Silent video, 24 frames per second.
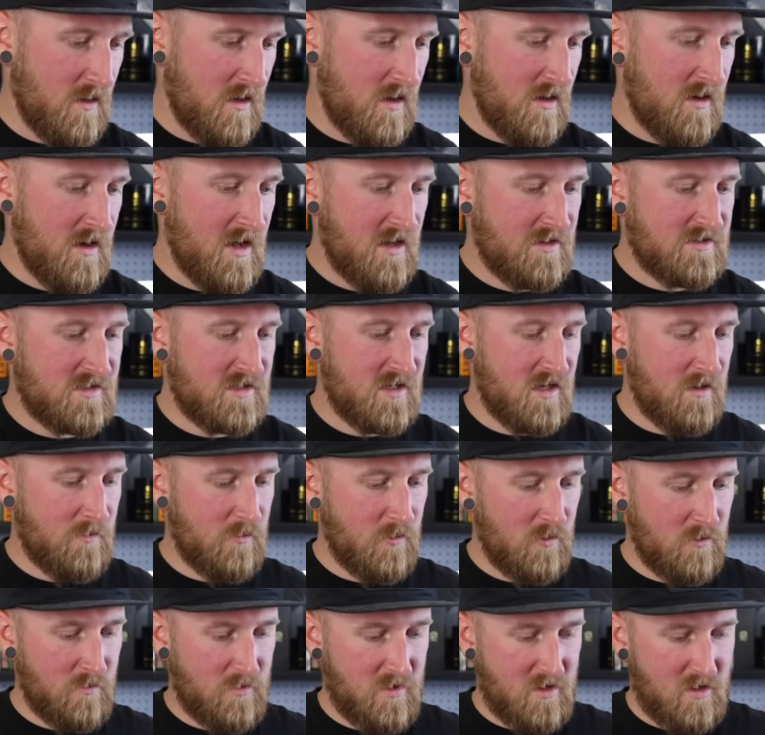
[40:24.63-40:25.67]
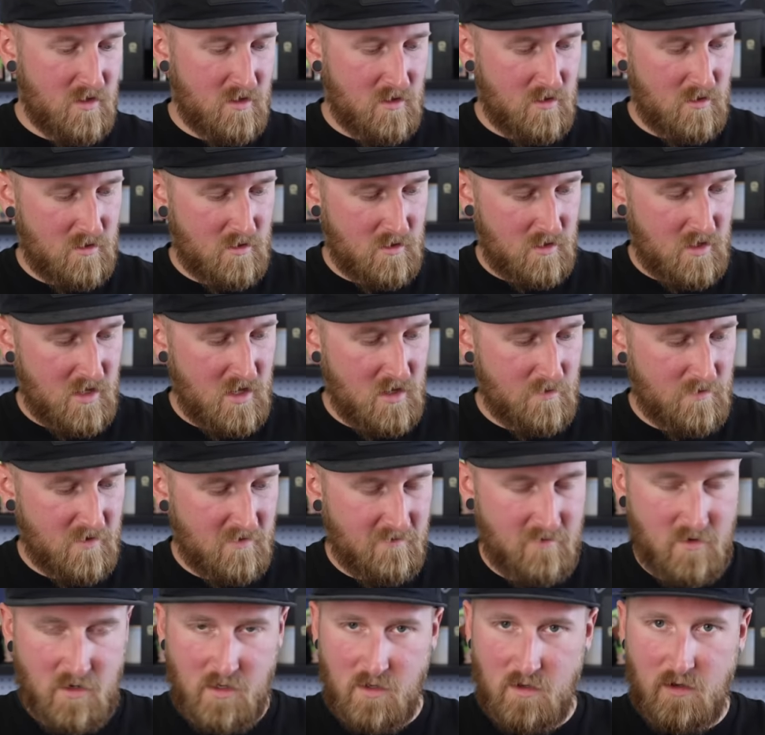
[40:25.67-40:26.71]
And next up will be a
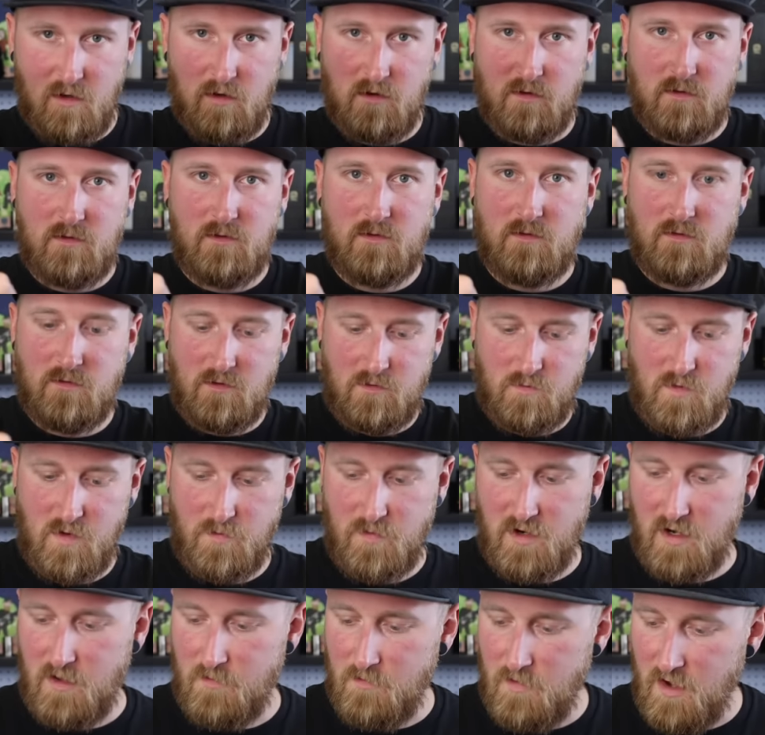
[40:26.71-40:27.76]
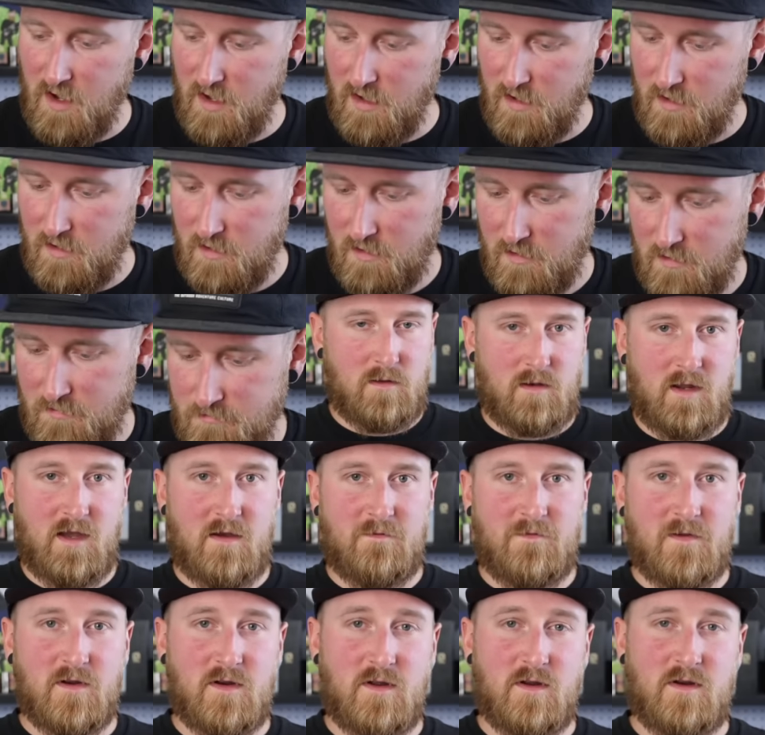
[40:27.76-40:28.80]
camping video with my buddy Mike. Now,
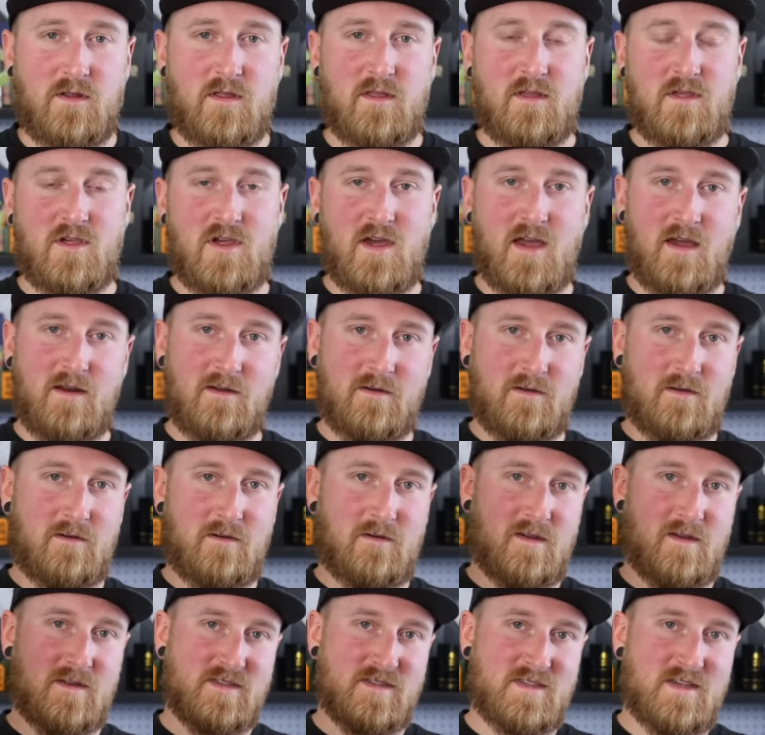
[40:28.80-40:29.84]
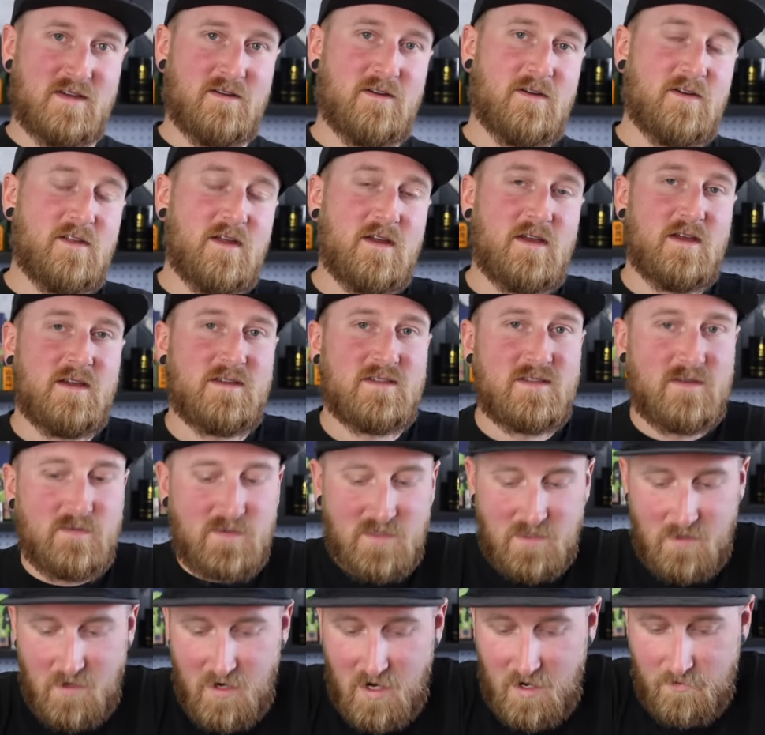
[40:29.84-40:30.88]
if you're new to the channel, consider clicking
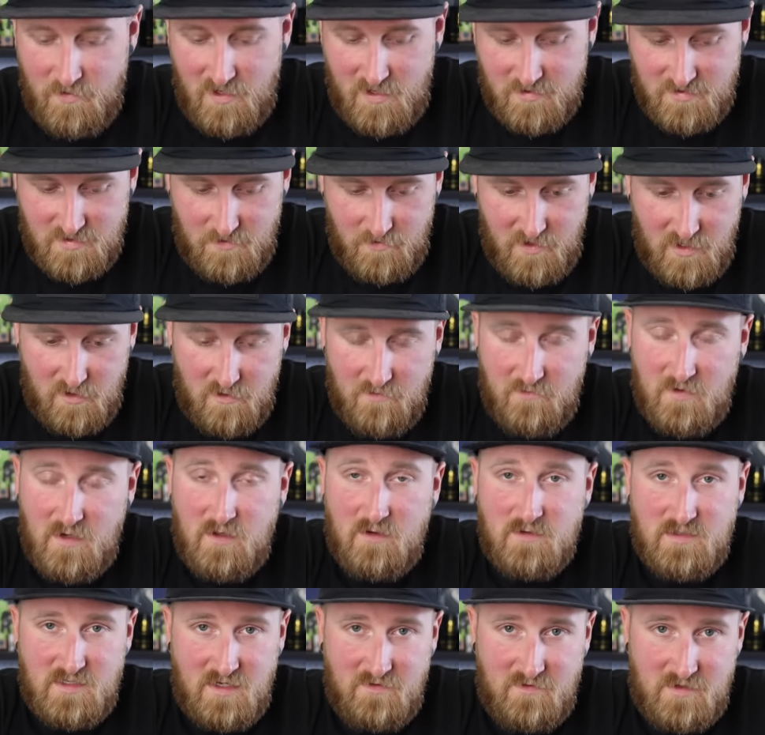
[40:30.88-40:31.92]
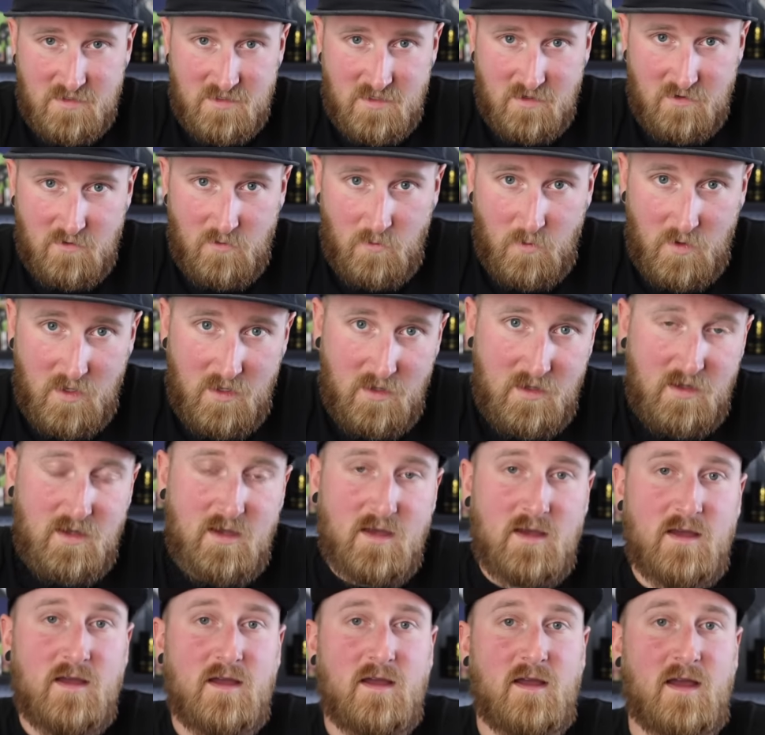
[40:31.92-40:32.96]
subscribe because I make new videos every single
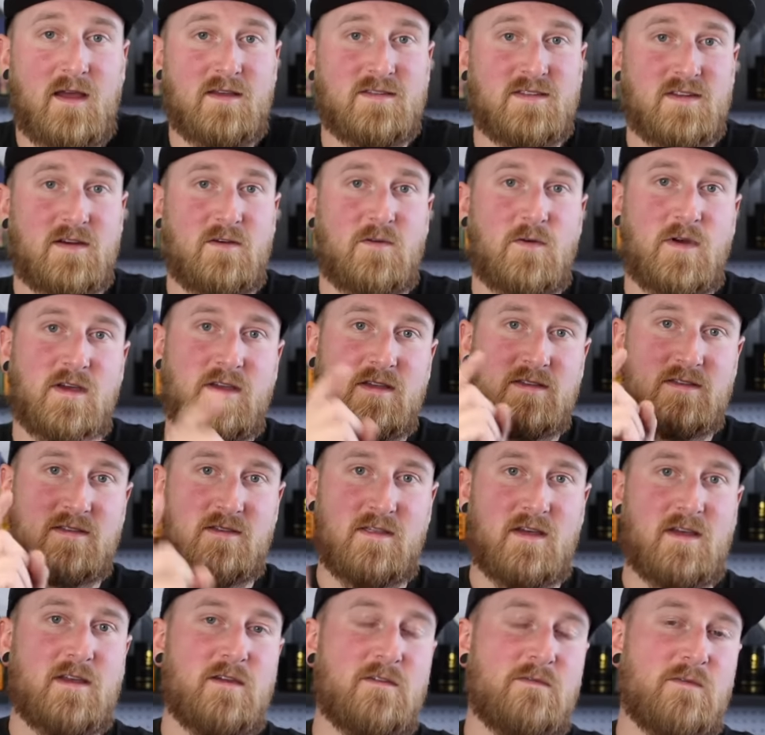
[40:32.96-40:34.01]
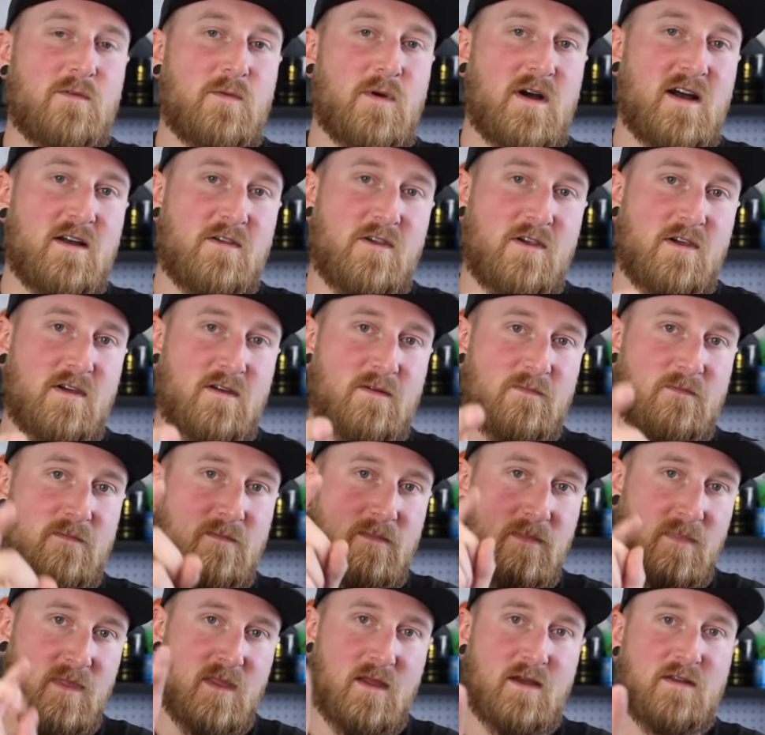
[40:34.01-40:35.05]
week. As always, thank you for watching.
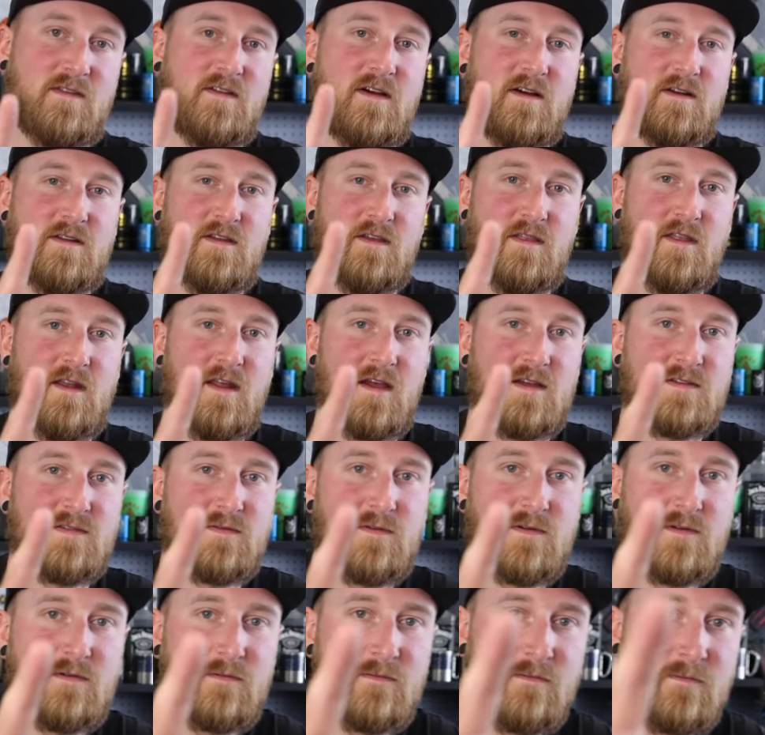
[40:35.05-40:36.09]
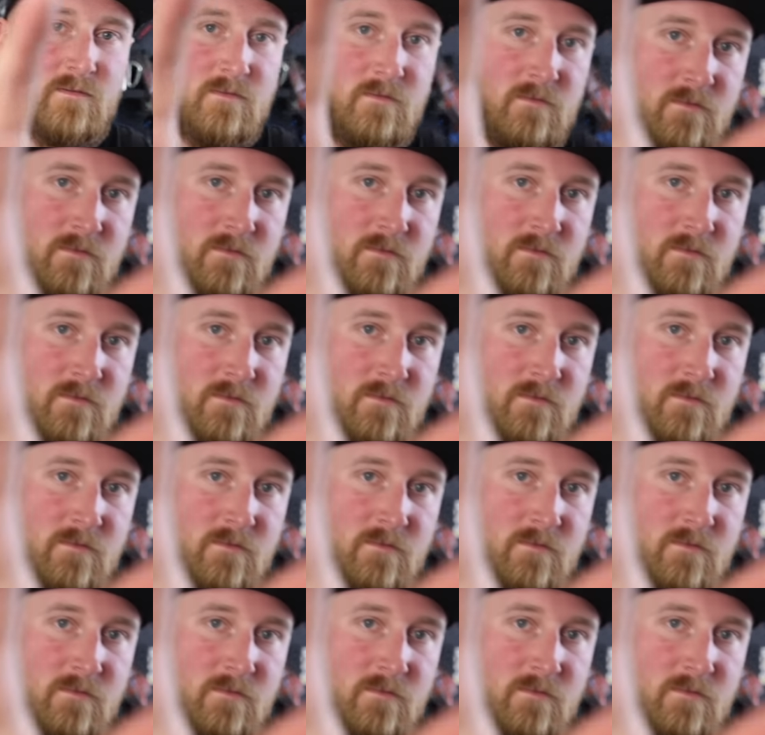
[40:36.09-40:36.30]
I'll talk to you in the next one.